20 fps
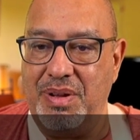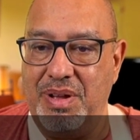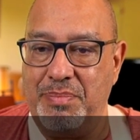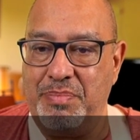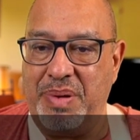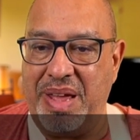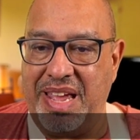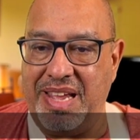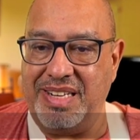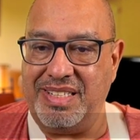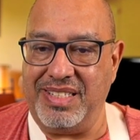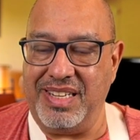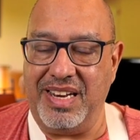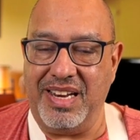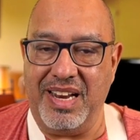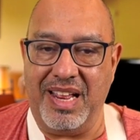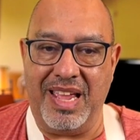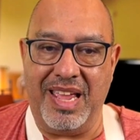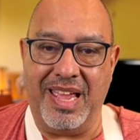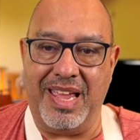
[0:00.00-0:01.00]
painted,
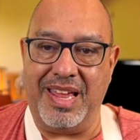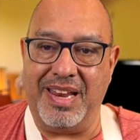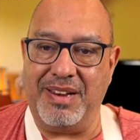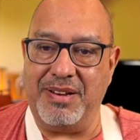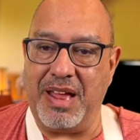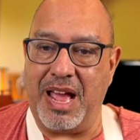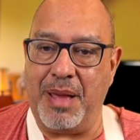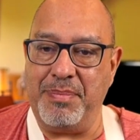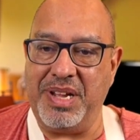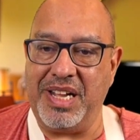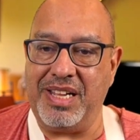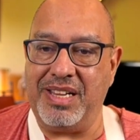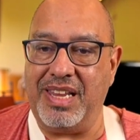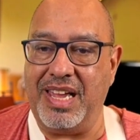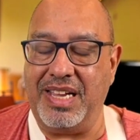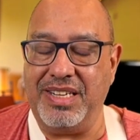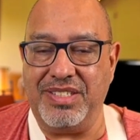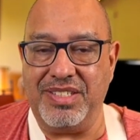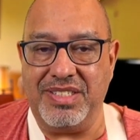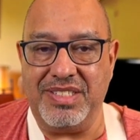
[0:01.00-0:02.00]
and I'm
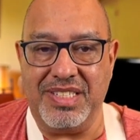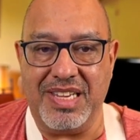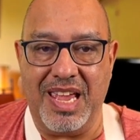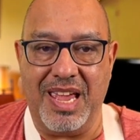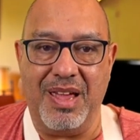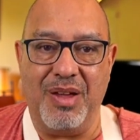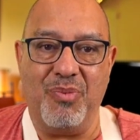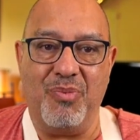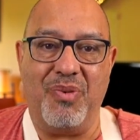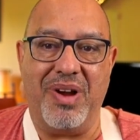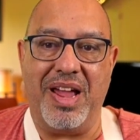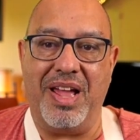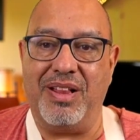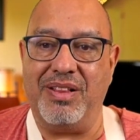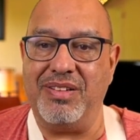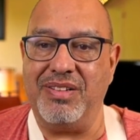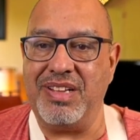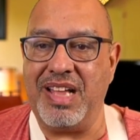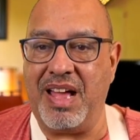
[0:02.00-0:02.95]
inclined to say, well,